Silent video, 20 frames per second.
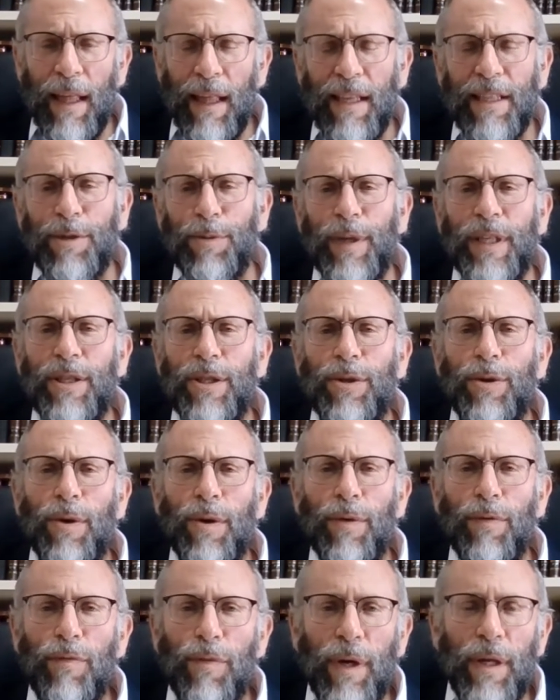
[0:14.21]
This week's
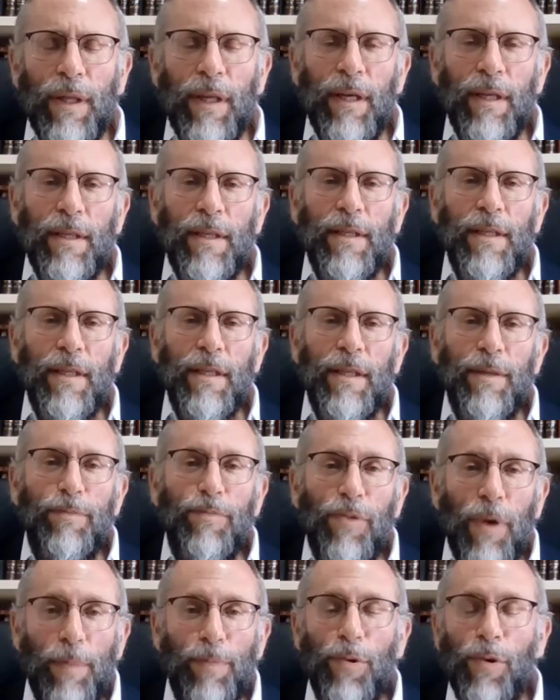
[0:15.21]
story really is a
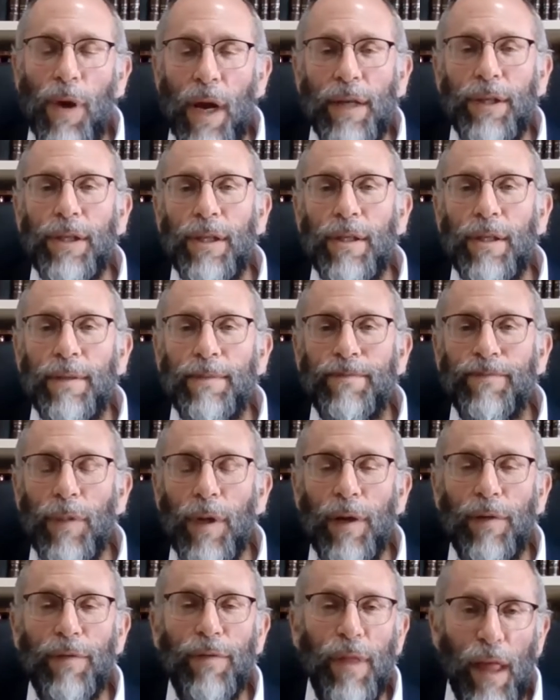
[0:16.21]
preparation
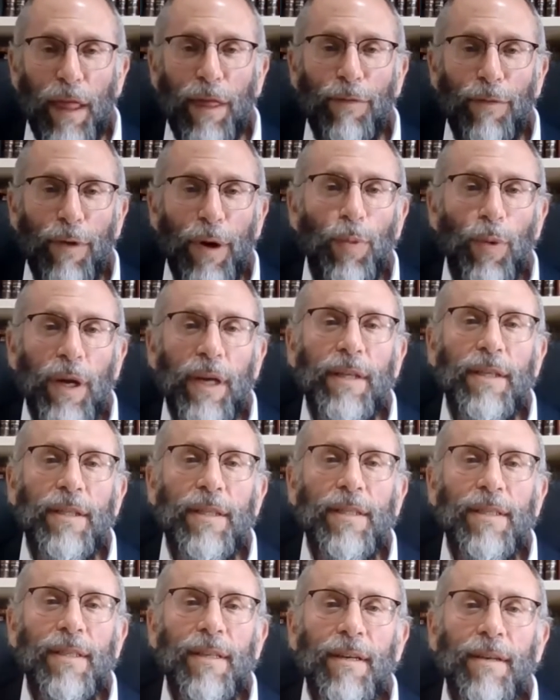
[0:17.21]
for the 3
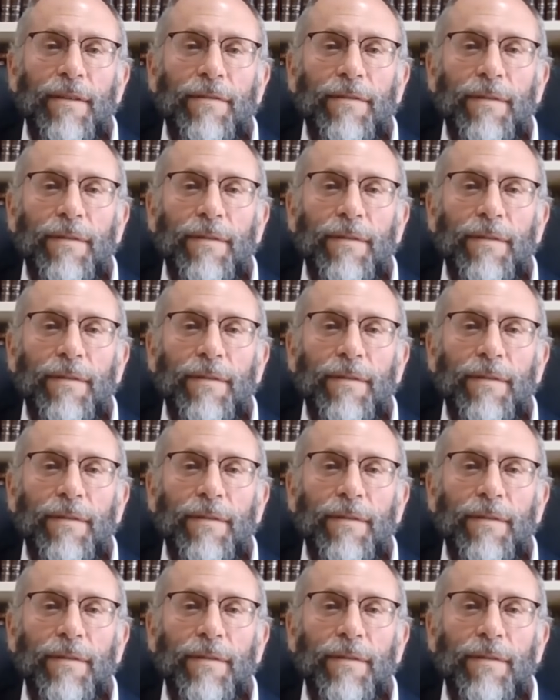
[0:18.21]
weeks,